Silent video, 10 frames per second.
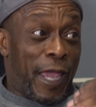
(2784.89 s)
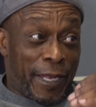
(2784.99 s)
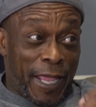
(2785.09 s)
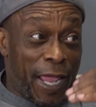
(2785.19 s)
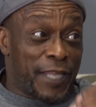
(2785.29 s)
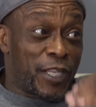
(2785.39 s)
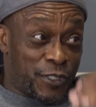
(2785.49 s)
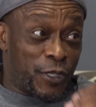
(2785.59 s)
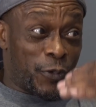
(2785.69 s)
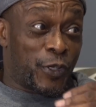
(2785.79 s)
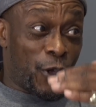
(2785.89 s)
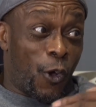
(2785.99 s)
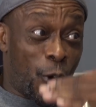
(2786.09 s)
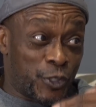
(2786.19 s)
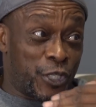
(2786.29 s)
and they had to deal with their
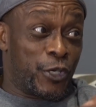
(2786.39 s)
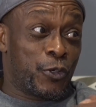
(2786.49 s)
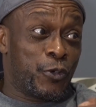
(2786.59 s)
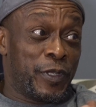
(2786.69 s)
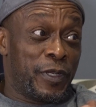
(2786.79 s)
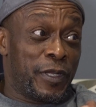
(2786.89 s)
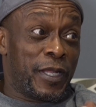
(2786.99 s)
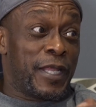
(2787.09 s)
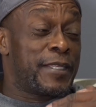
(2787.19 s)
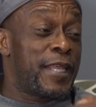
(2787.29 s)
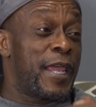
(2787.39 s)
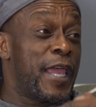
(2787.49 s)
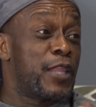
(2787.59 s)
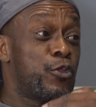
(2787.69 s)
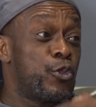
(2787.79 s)
own children, they
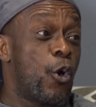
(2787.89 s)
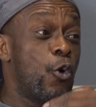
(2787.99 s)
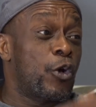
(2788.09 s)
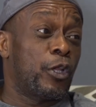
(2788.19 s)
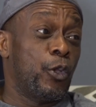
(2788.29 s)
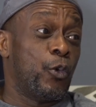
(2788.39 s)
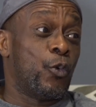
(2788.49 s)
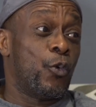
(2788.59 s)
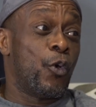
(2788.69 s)
had no clue.